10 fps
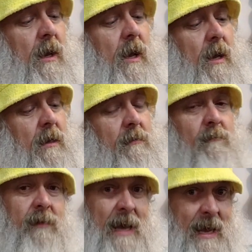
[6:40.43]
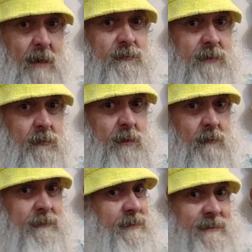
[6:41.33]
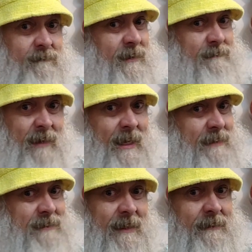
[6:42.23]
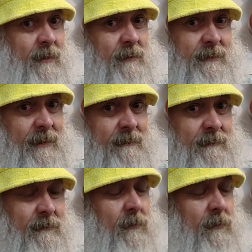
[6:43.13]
But I also know that these Bblacks ain't done yet.